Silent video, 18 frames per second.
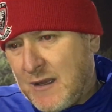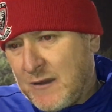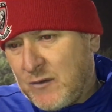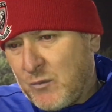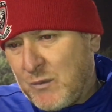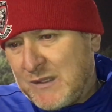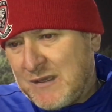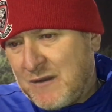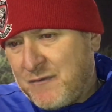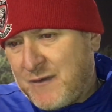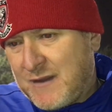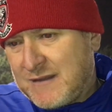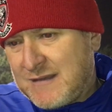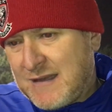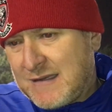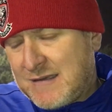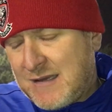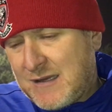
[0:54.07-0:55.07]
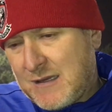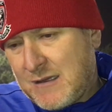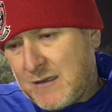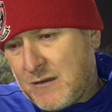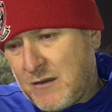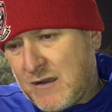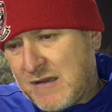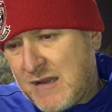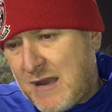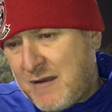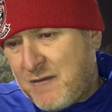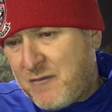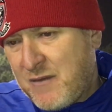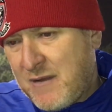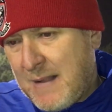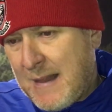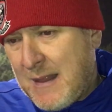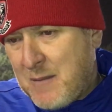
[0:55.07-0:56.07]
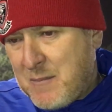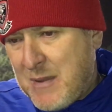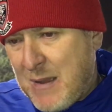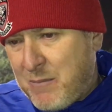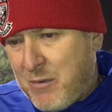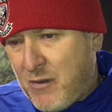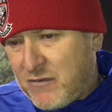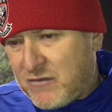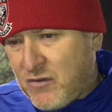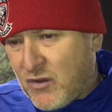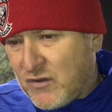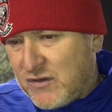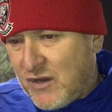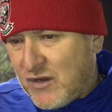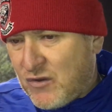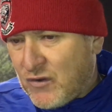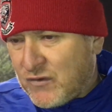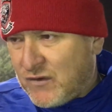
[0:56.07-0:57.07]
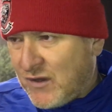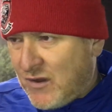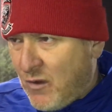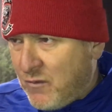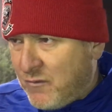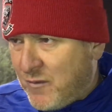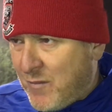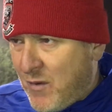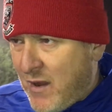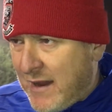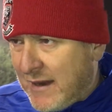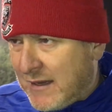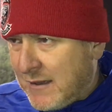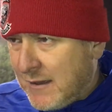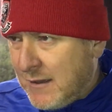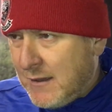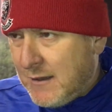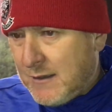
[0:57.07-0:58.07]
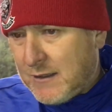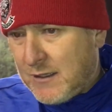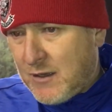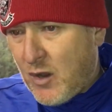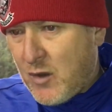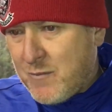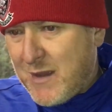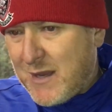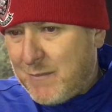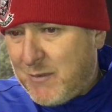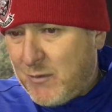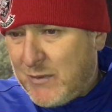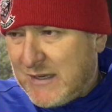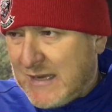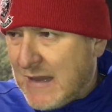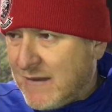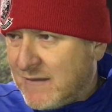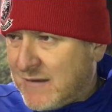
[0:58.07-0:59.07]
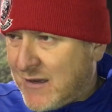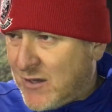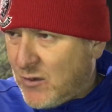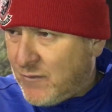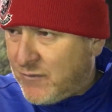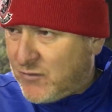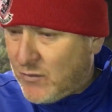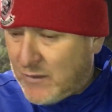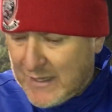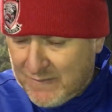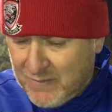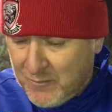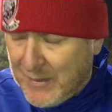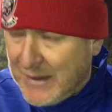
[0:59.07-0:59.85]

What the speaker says: I thought we did fantastic. And like I said, if Pablo slots it across the goal for Mike, maybe we get the second half to an even